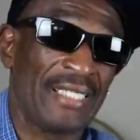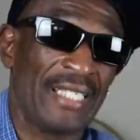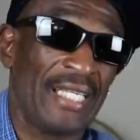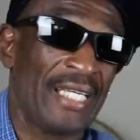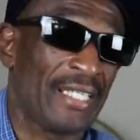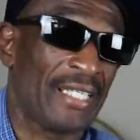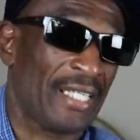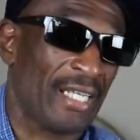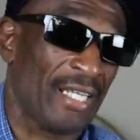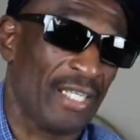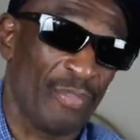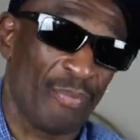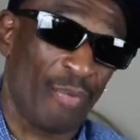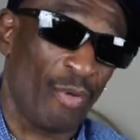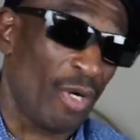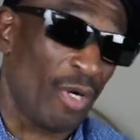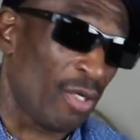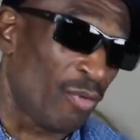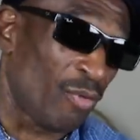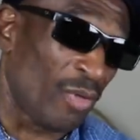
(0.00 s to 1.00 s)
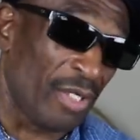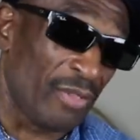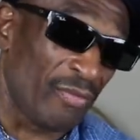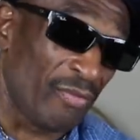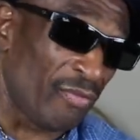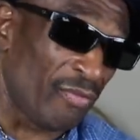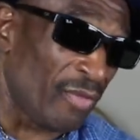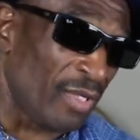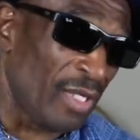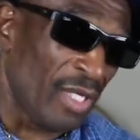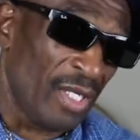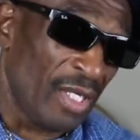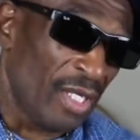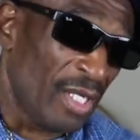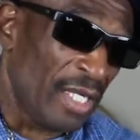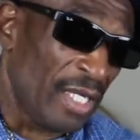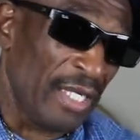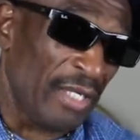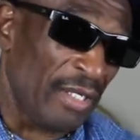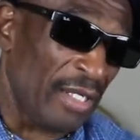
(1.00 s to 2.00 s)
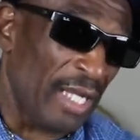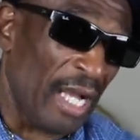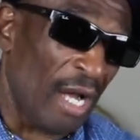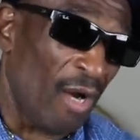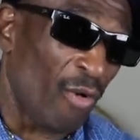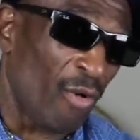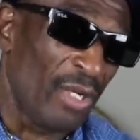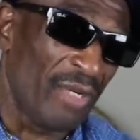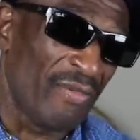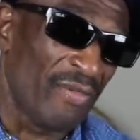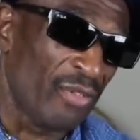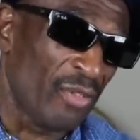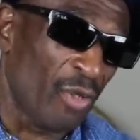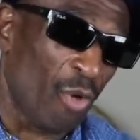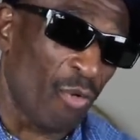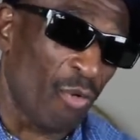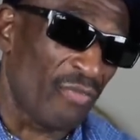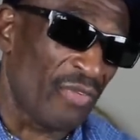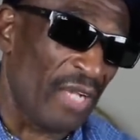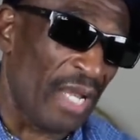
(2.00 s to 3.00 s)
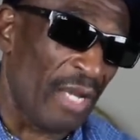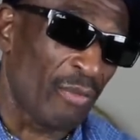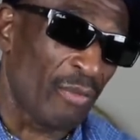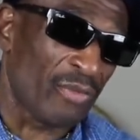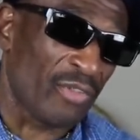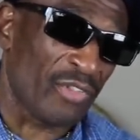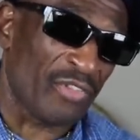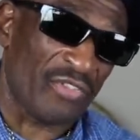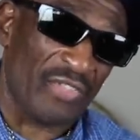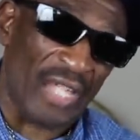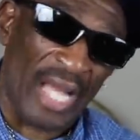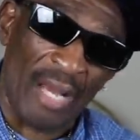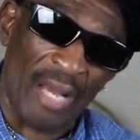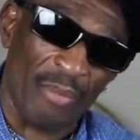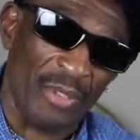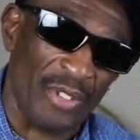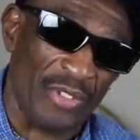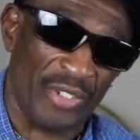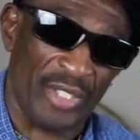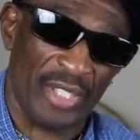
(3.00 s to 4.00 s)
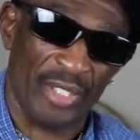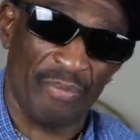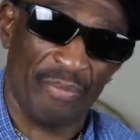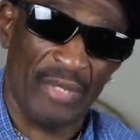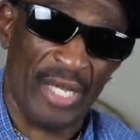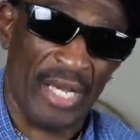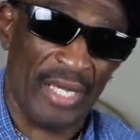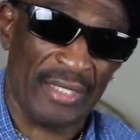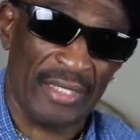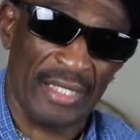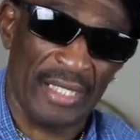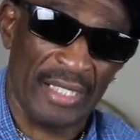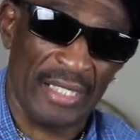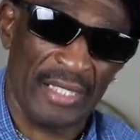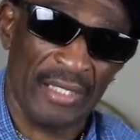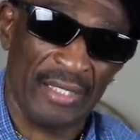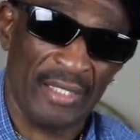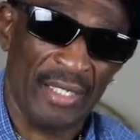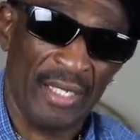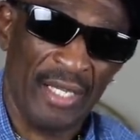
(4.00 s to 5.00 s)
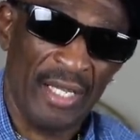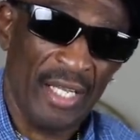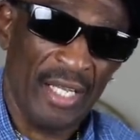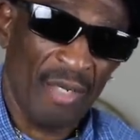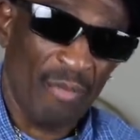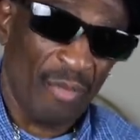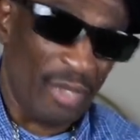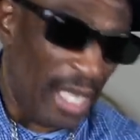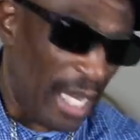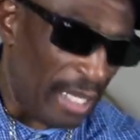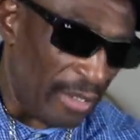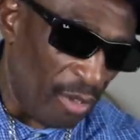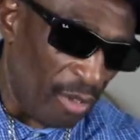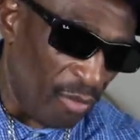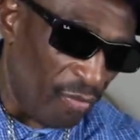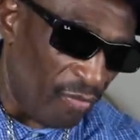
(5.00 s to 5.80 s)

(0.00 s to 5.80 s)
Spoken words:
then, Kelly Park wasn't. I don't even know if they was established yet back then. But I know